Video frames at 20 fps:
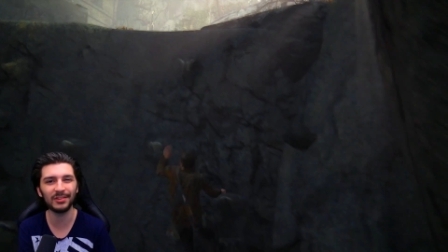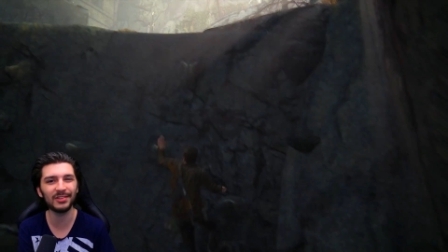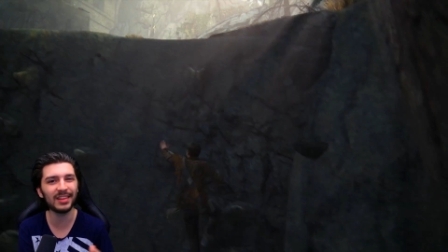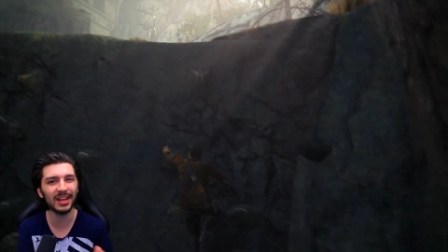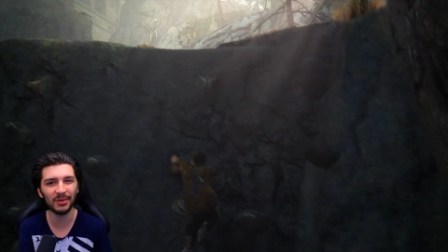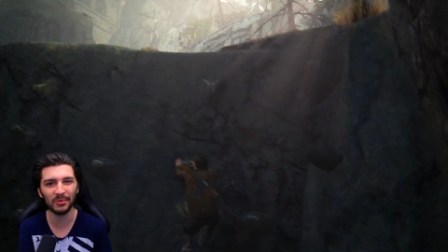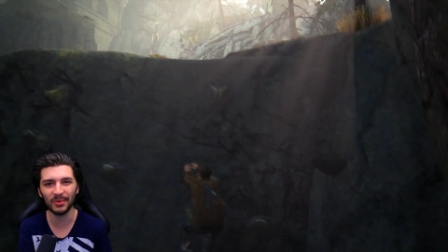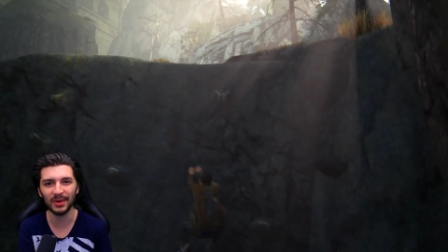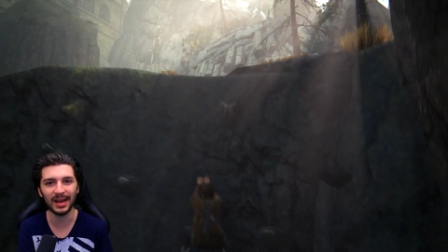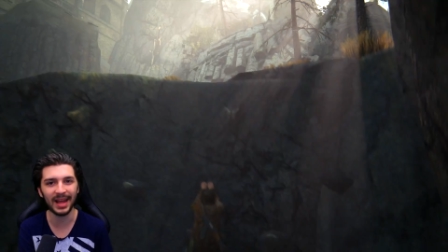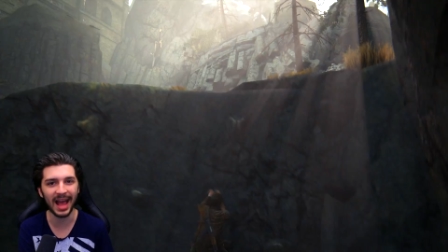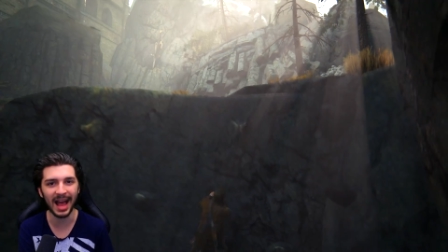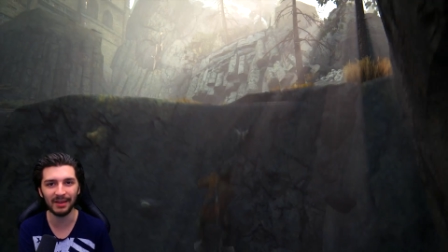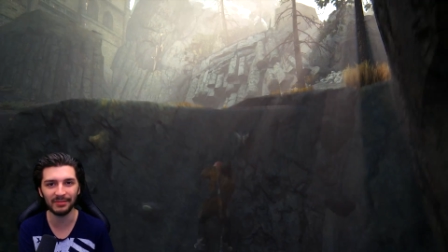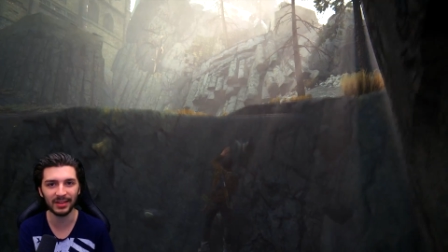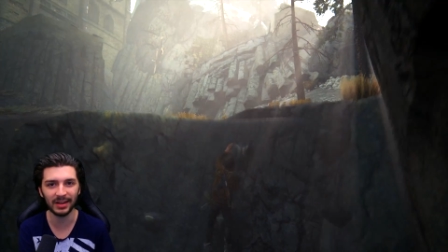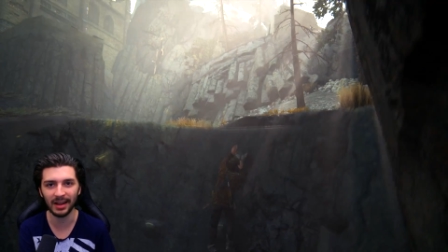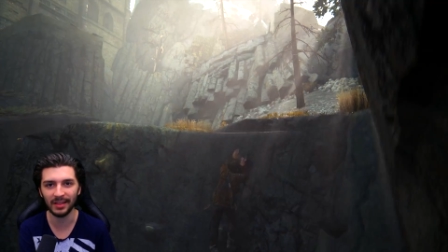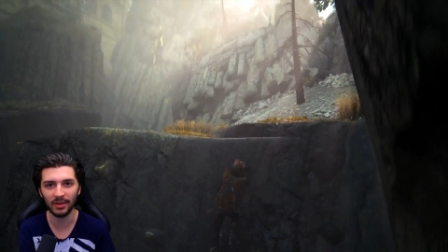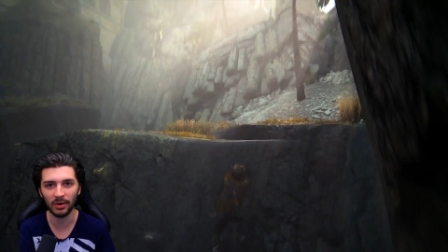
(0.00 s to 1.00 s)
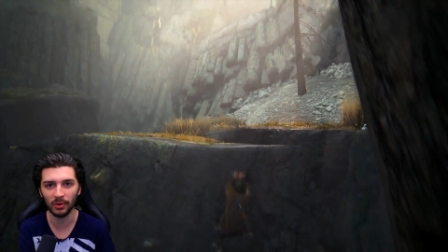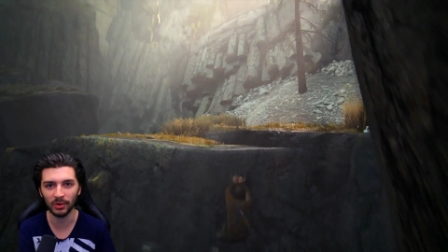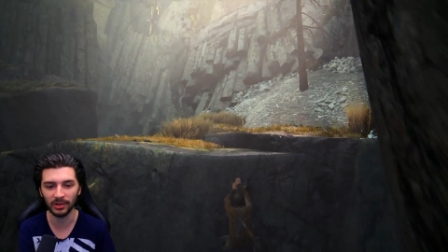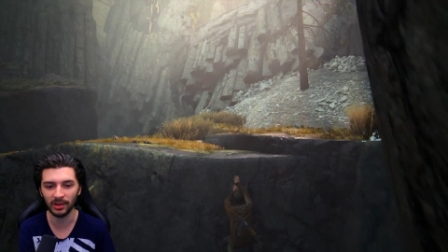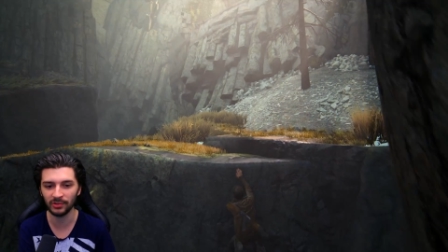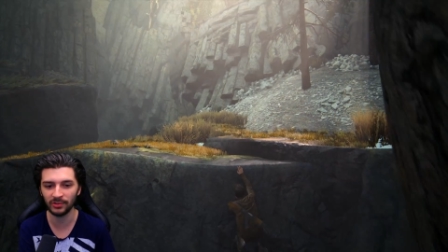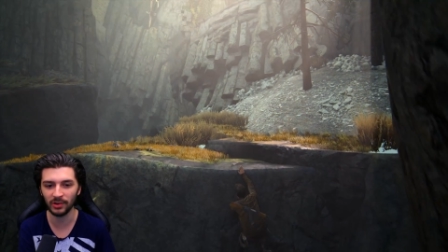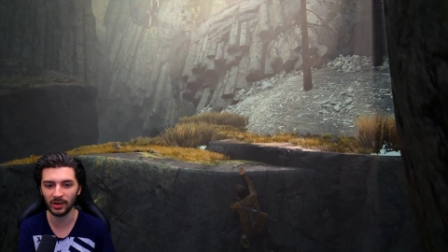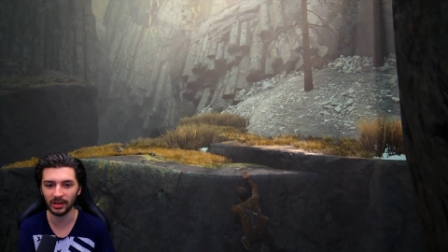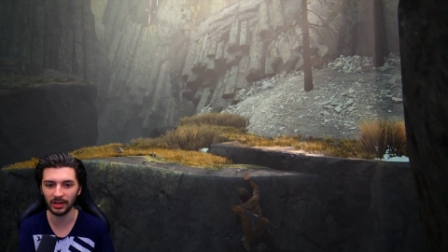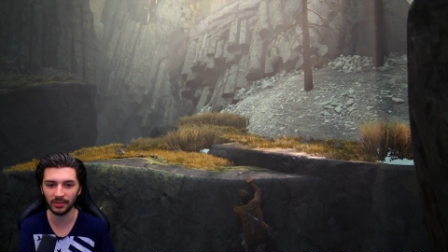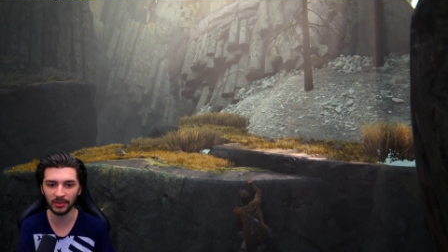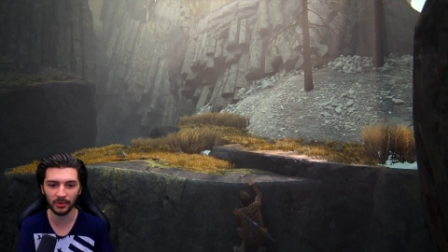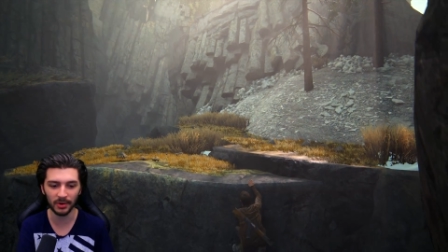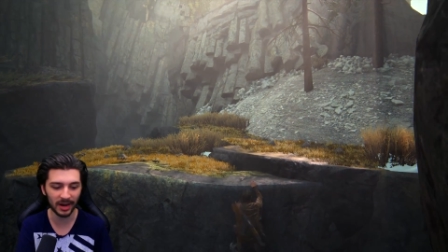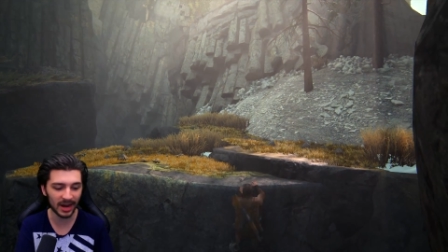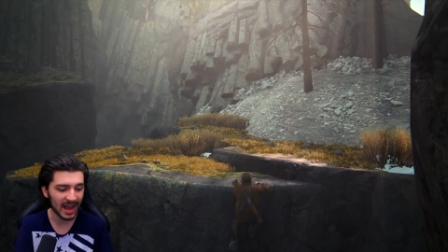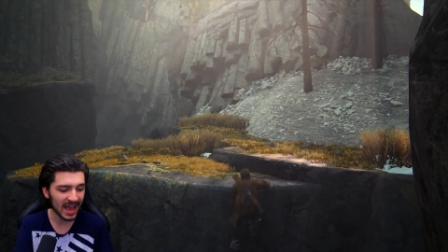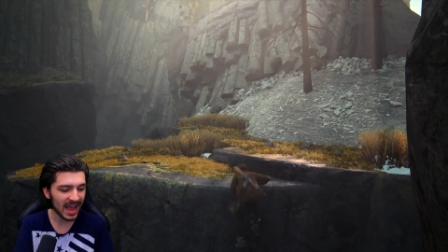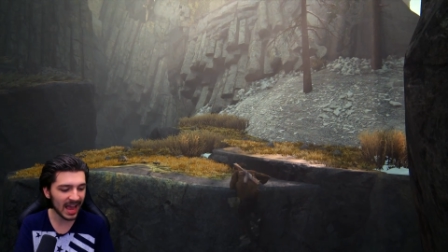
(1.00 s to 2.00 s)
You didn't really have that at all in Uncharted 3.